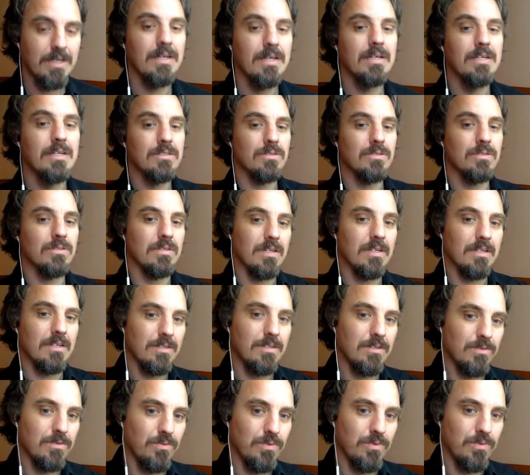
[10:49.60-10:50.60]
So like
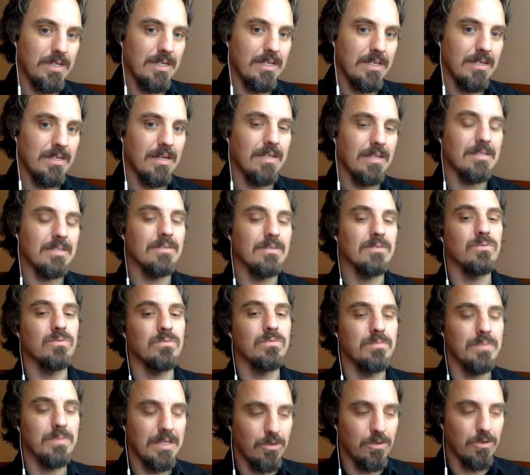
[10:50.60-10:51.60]
3 and
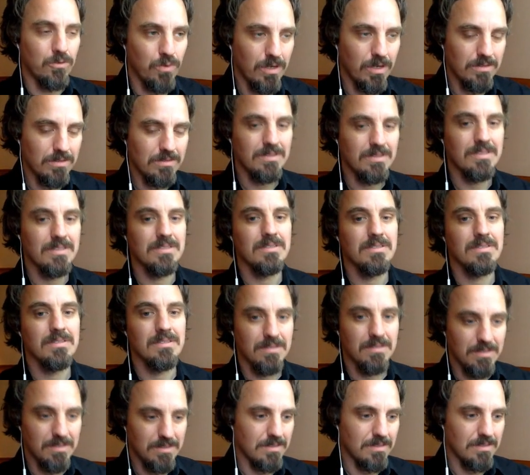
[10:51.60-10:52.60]
being one
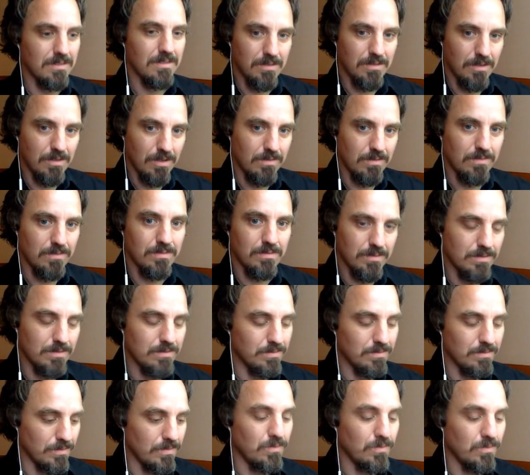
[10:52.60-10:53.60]
is a
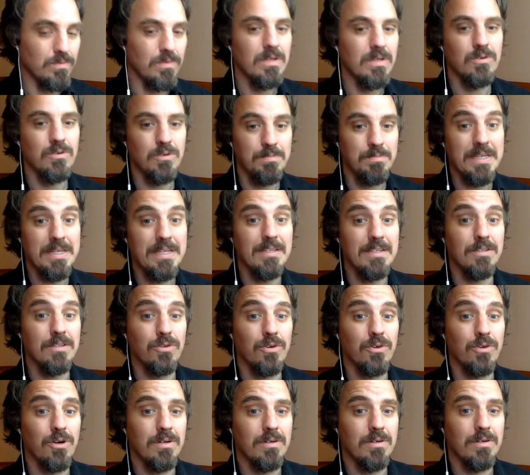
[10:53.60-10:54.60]
repeated
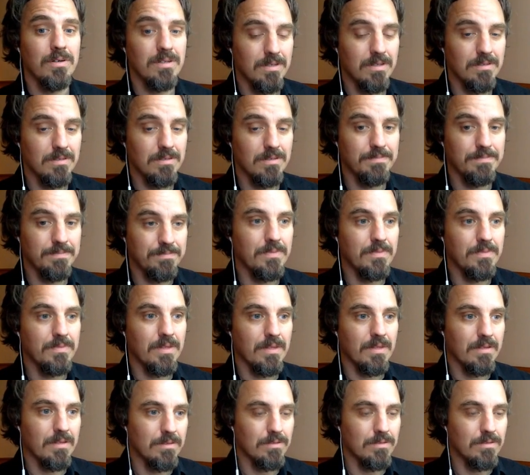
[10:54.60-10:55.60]
term
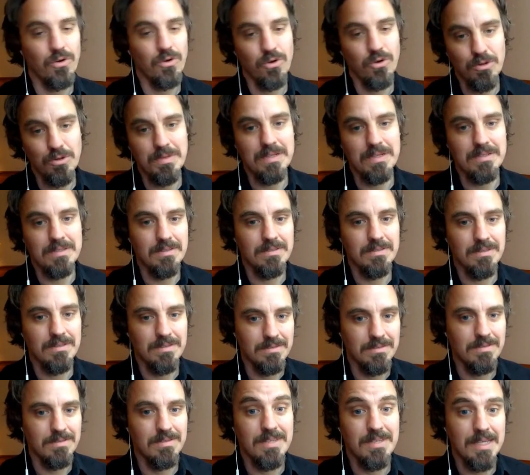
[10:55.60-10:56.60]

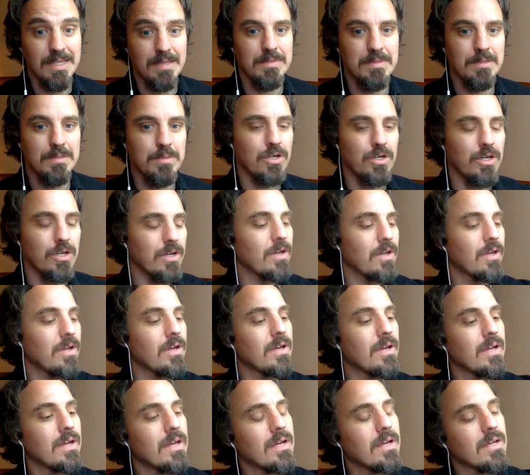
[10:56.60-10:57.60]
and theme in the book.
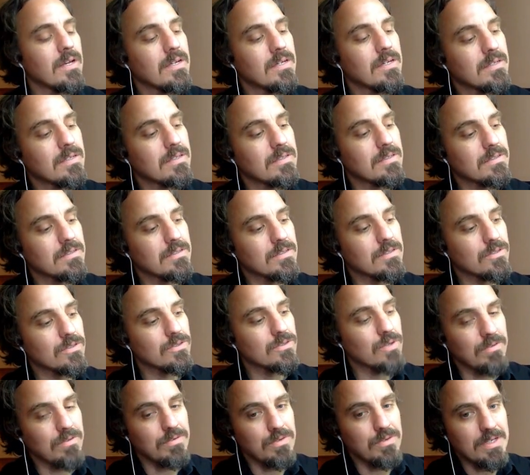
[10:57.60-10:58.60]
So
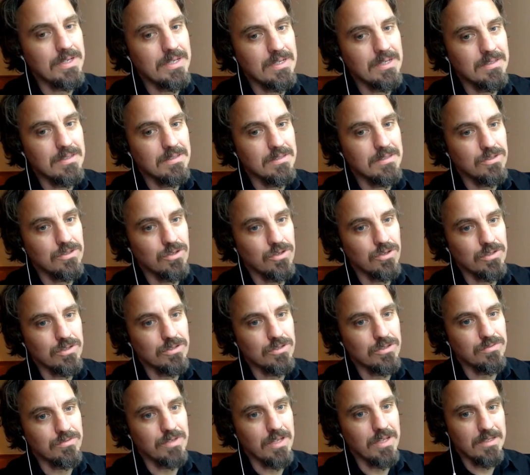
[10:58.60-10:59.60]
you have 3 circles
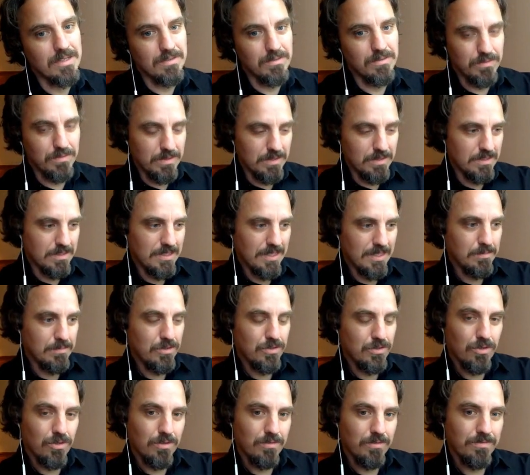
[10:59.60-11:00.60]
of light in the same
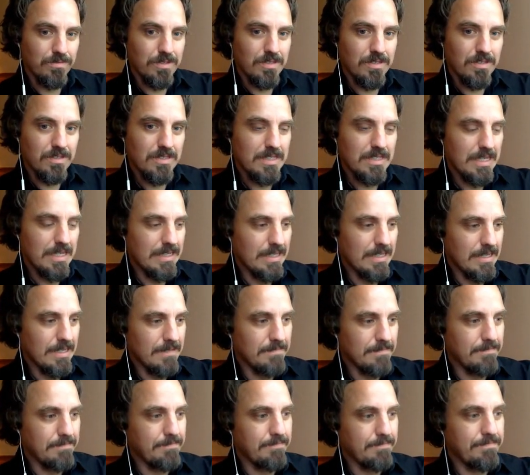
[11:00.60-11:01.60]
circumference, and
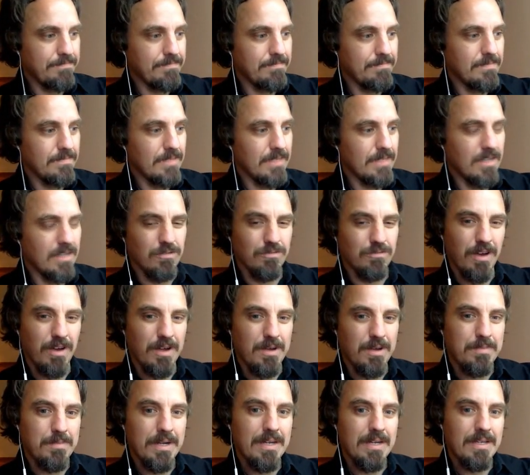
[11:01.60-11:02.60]
then kind of
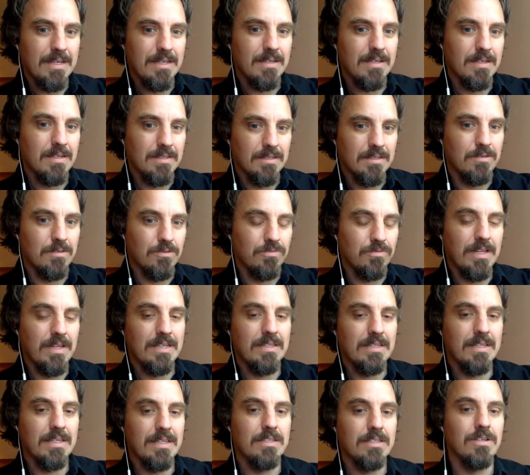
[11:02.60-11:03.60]
vibrating and reflecting each